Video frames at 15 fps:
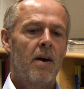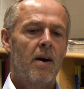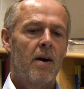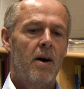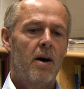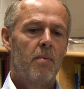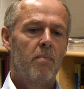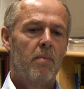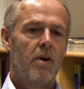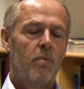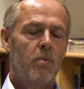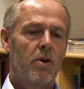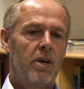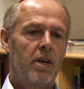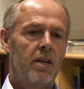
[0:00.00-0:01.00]
And
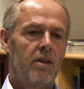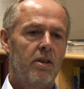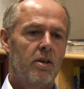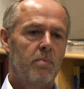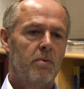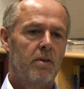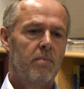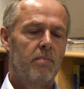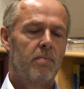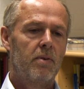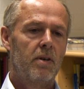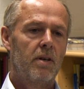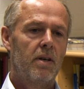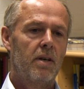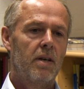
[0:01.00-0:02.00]
working in the urban
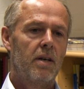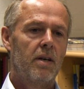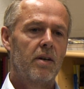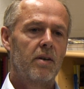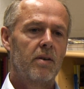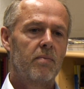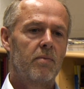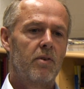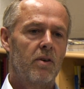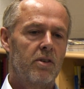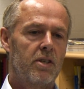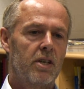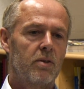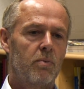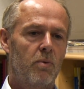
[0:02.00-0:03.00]

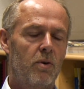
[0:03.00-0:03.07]
context